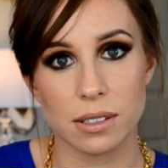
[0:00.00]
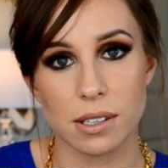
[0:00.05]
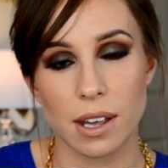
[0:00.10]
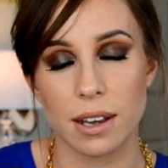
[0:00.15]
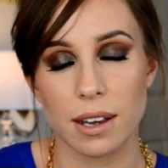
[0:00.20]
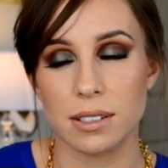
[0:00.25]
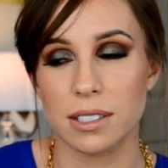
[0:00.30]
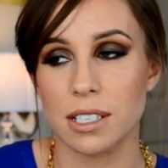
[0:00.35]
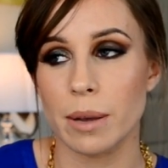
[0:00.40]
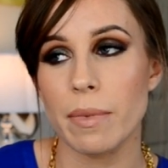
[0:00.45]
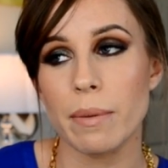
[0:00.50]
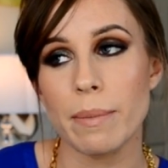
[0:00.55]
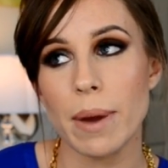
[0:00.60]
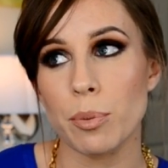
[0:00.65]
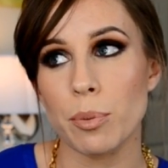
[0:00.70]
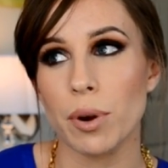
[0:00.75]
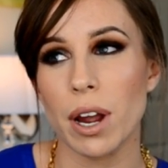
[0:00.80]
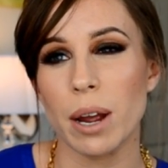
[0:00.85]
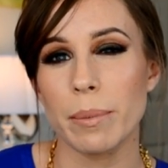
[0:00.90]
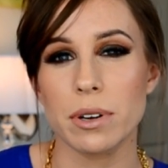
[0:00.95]
Like, some of my
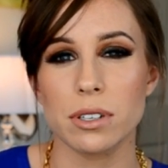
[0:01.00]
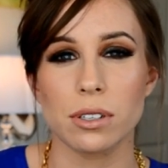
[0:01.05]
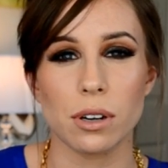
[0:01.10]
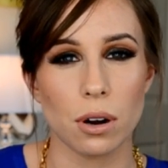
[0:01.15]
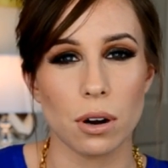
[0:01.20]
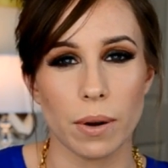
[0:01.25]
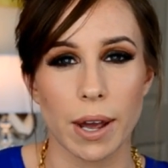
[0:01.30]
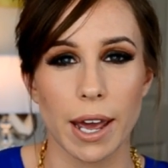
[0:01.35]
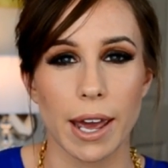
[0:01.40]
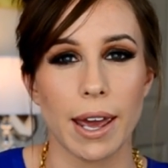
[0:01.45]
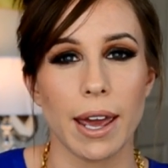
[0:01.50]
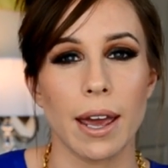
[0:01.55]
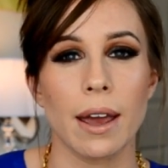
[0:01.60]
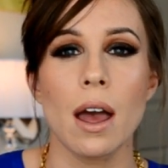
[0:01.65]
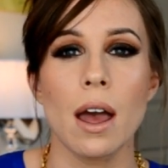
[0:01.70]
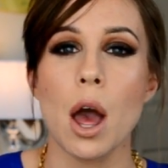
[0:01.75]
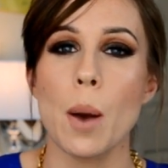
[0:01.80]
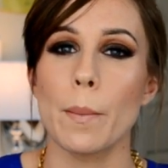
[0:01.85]
primers are okay,